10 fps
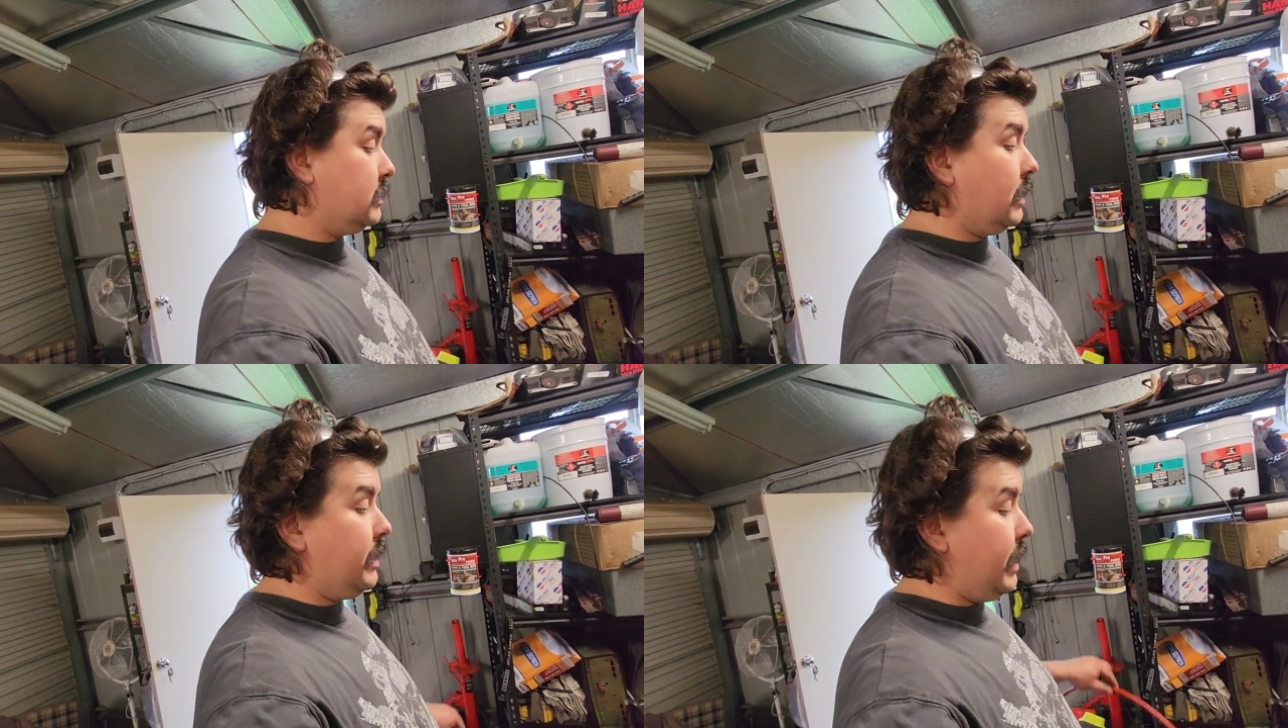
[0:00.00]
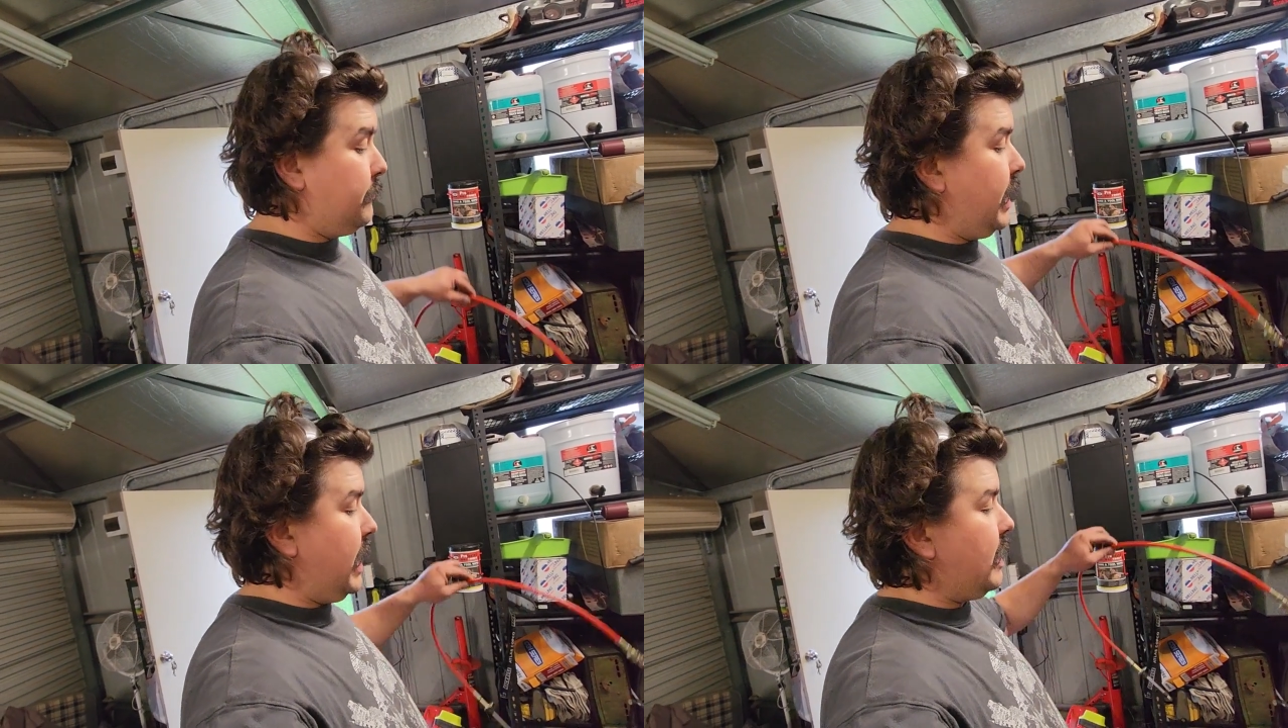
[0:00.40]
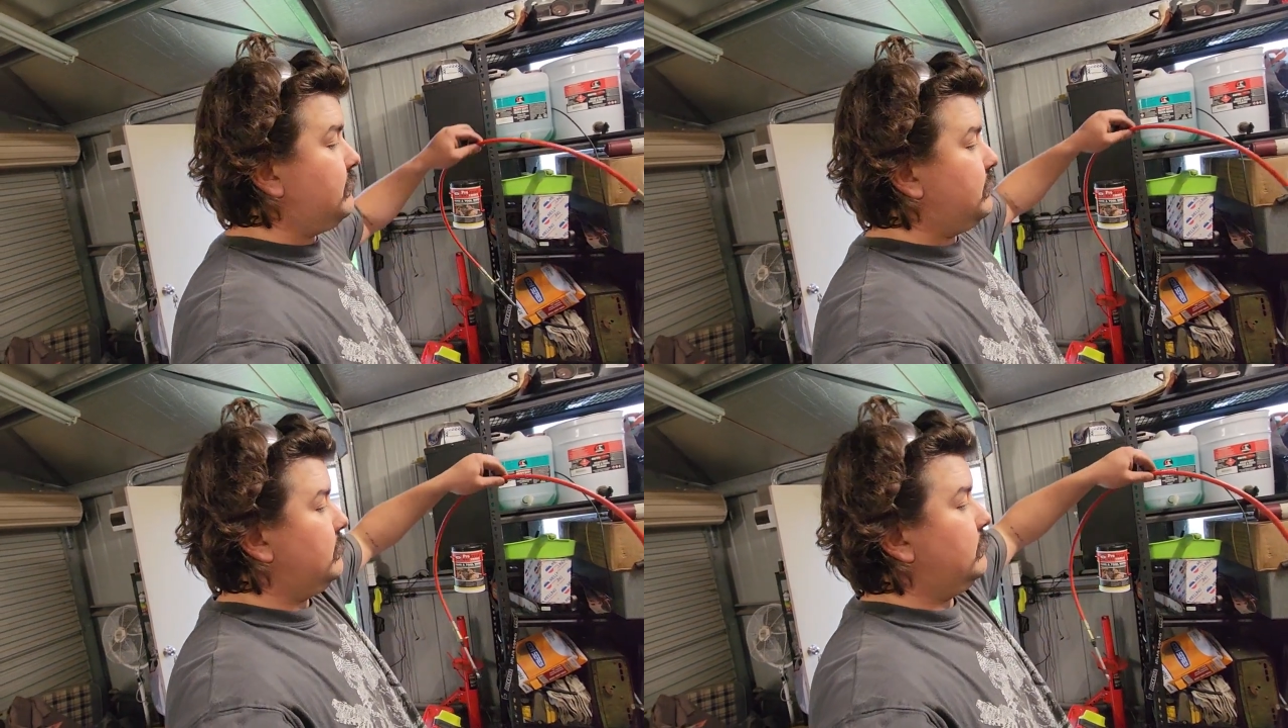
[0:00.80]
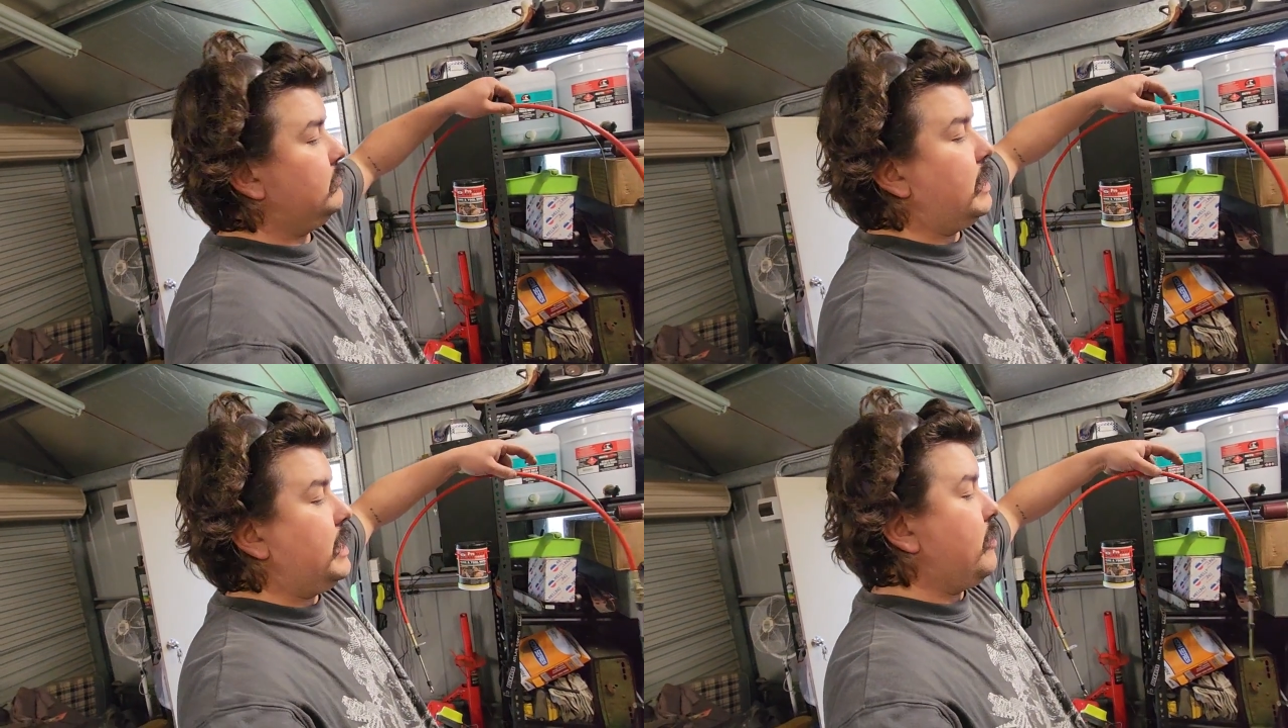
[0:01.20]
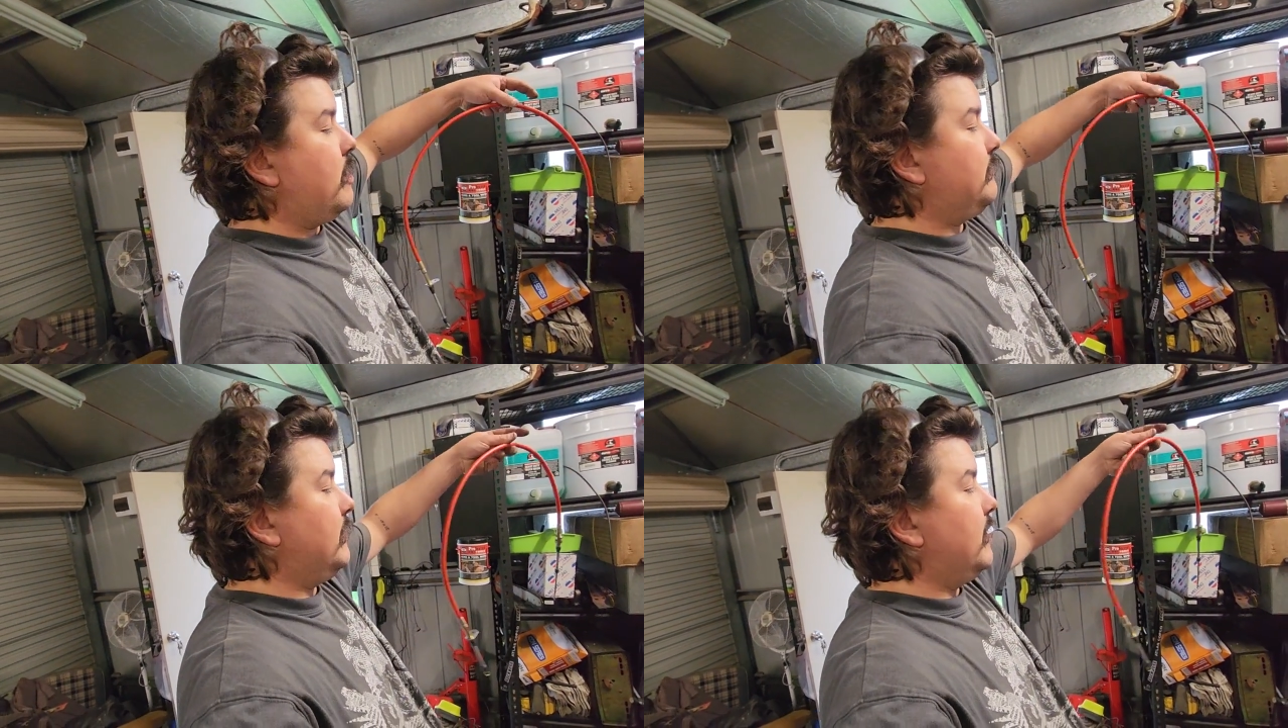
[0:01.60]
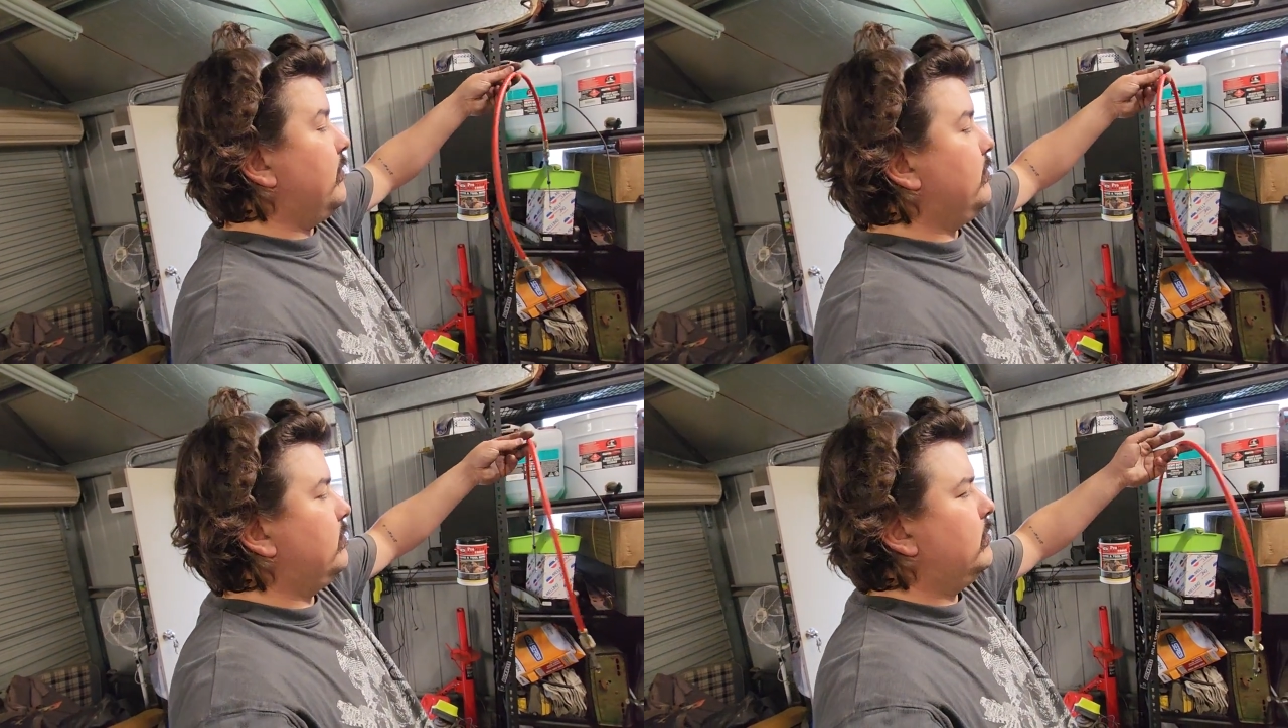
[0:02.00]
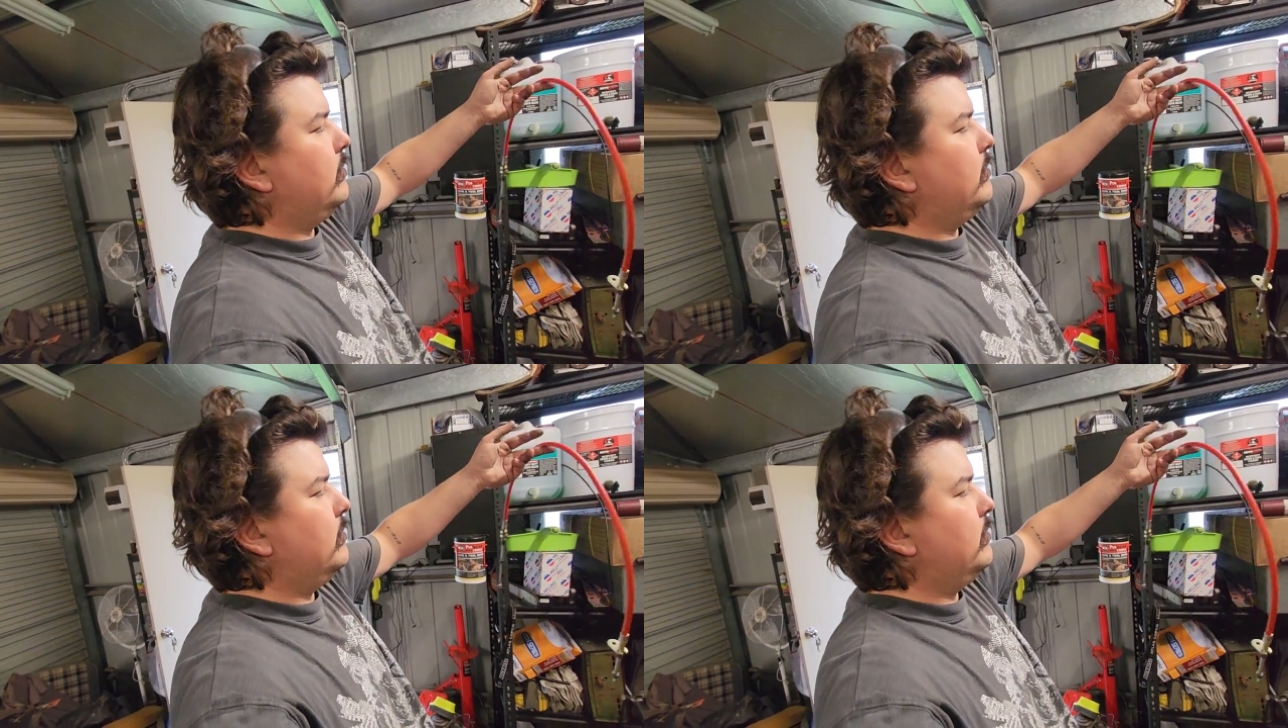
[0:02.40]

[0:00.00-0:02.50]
So now we have an Aeroflow